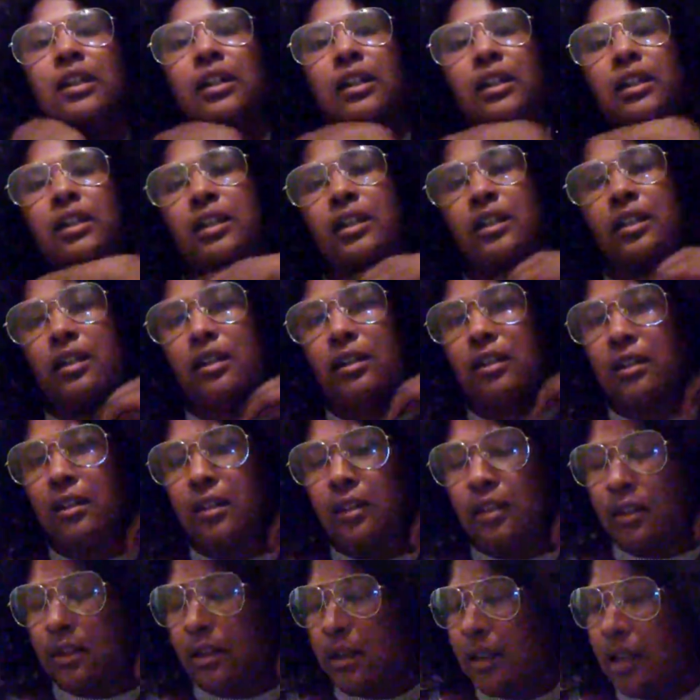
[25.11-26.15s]

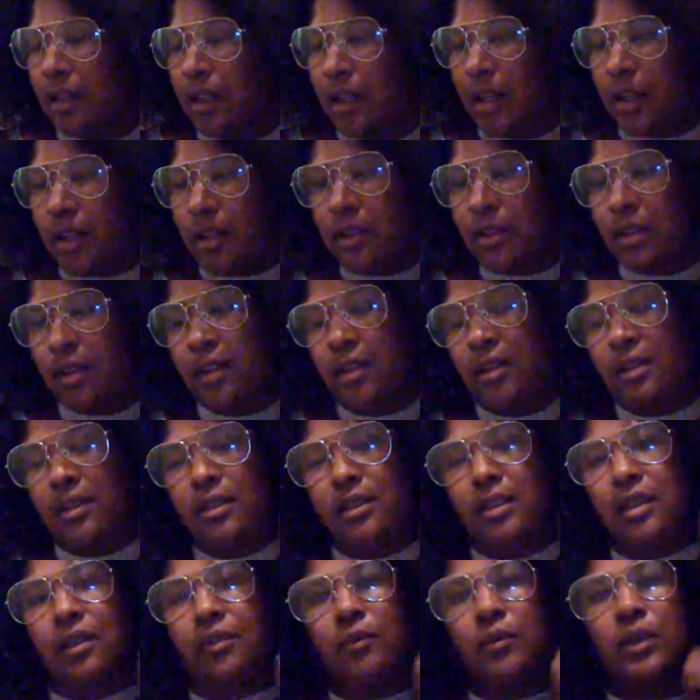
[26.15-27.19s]
a lot of
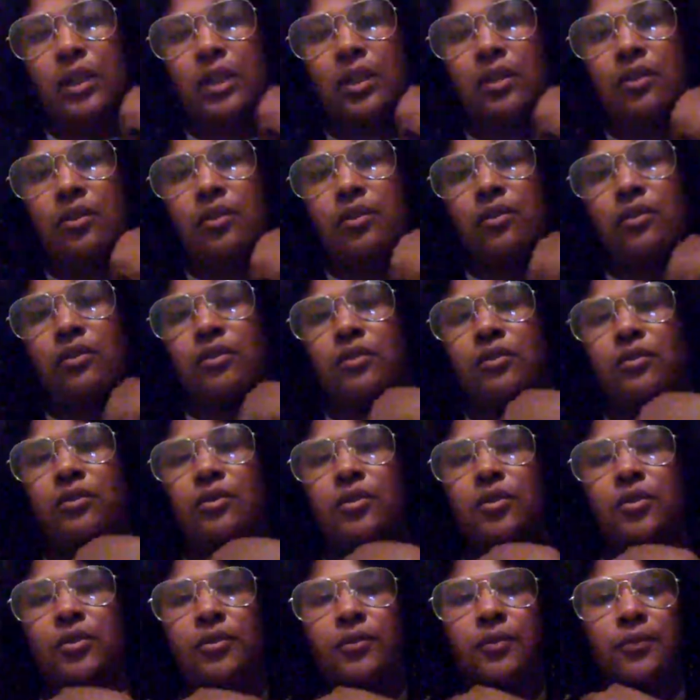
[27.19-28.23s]
things that we go
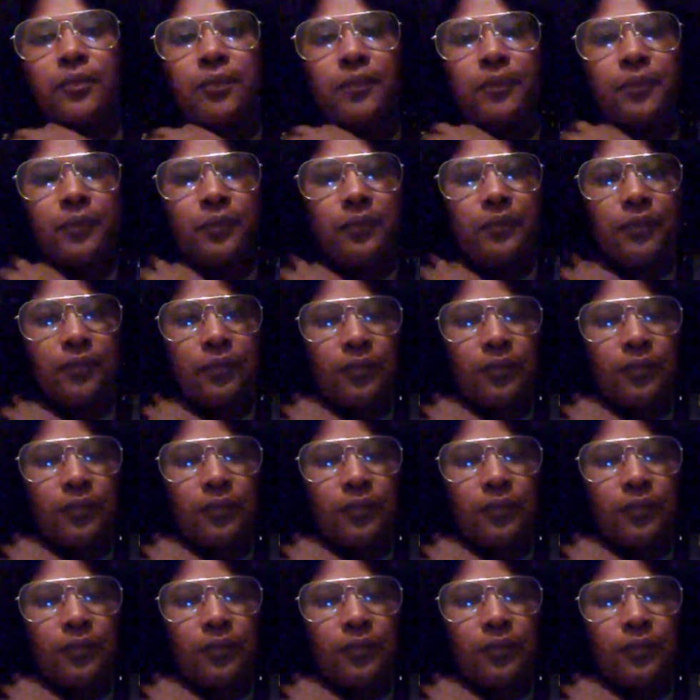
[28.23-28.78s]
through